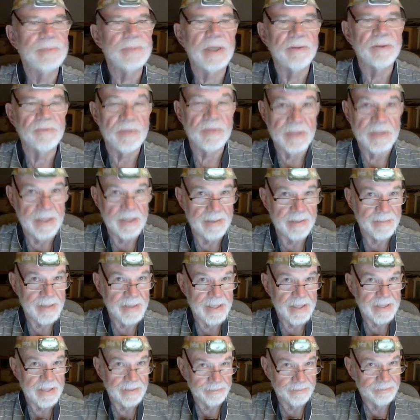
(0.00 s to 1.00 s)
every time
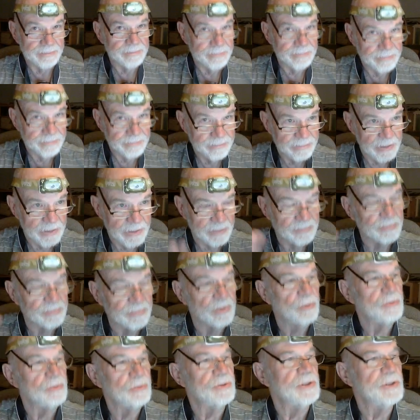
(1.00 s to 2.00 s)
I
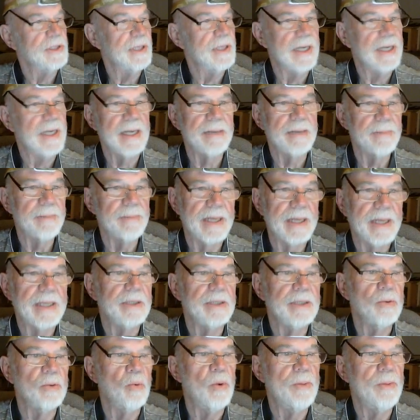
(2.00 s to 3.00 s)
approach the game. I
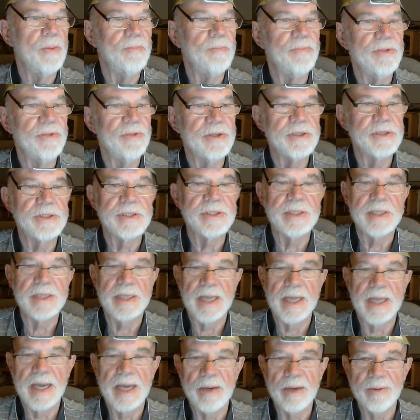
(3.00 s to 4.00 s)
can whip this thing.
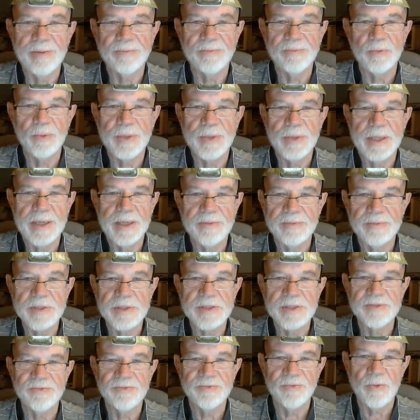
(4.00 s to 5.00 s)
However, we have
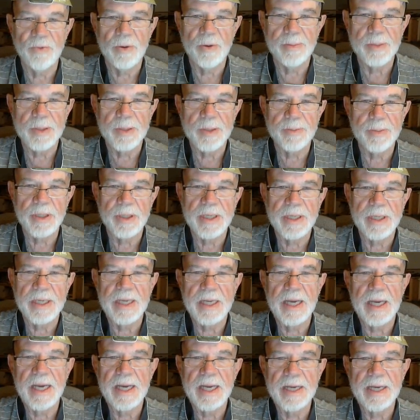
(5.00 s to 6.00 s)
this formidable
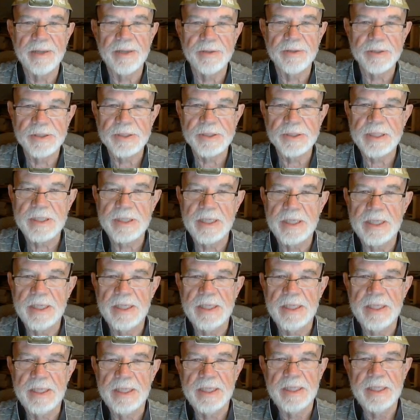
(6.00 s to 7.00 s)
A I, this
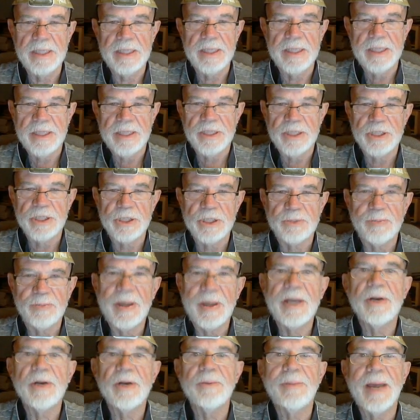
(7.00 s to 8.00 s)

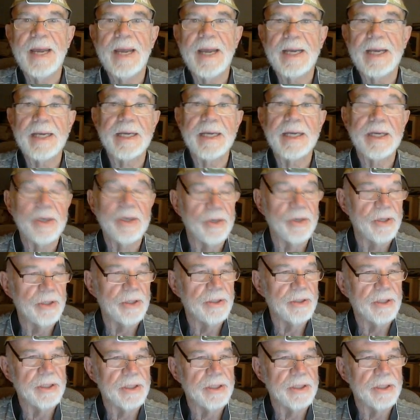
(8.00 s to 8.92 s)
Spider Mac, I call her.